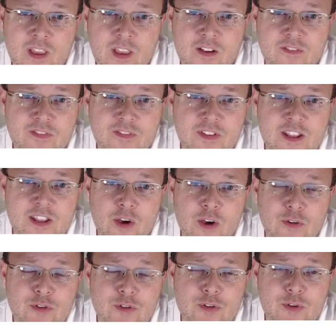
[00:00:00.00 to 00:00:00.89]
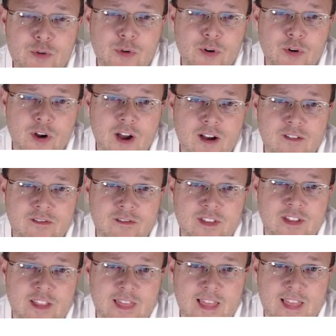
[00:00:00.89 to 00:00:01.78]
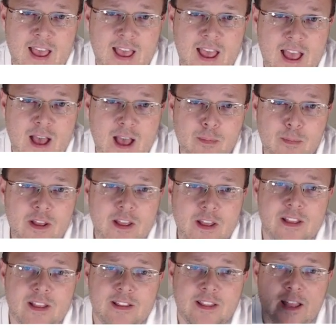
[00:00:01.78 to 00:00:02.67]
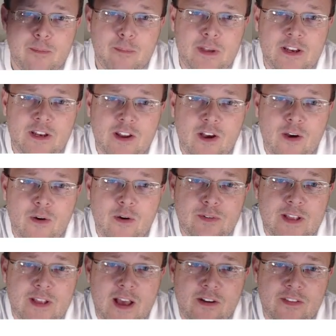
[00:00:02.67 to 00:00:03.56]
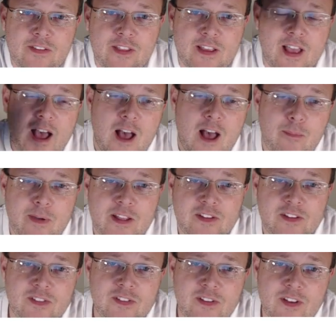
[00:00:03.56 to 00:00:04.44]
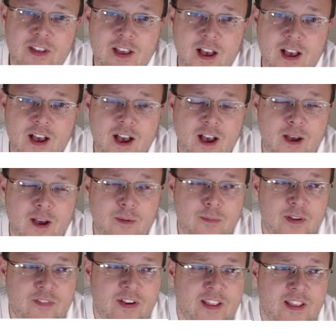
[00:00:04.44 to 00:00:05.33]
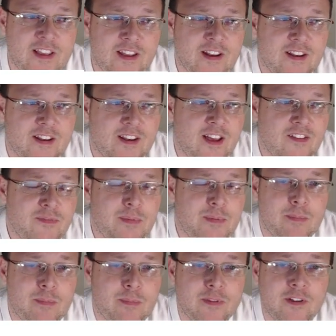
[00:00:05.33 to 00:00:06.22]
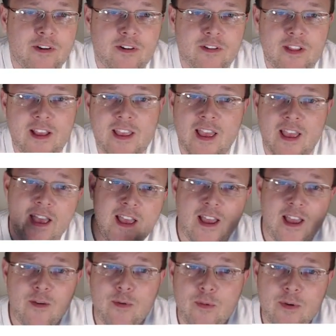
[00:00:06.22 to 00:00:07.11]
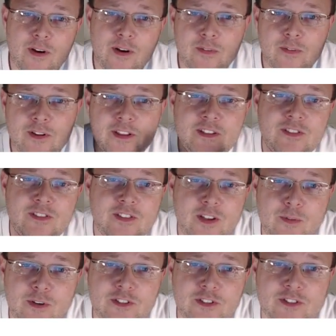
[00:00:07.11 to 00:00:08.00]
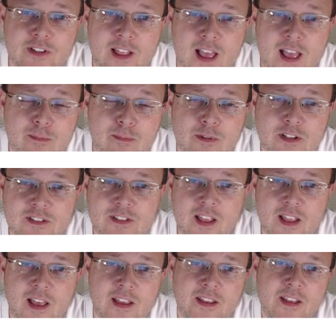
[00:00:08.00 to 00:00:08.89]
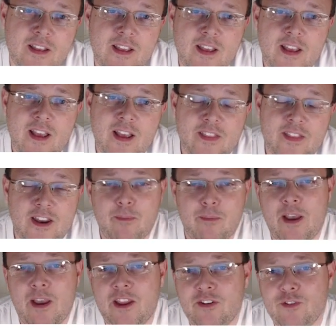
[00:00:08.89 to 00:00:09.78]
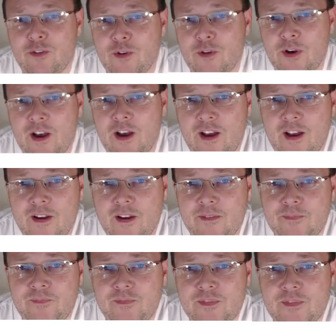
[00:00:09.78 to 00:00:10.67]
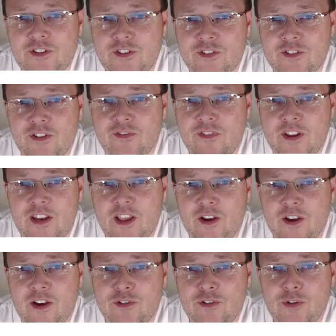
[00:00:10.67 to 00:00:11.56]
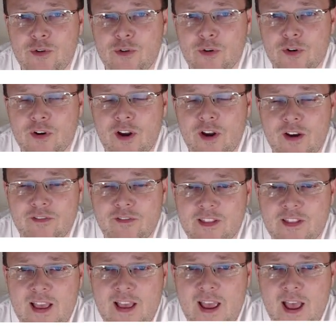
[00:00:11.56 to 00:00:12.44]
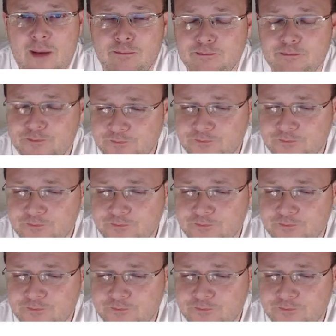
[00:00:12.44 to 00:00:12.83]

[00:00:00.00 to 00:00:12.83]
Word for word: a video tour of the lab, let me know down in the comments. Um, if I get enough people that are like, hey, we want to really see what your lab looks like, then I may do uh, just a video tour of the lab.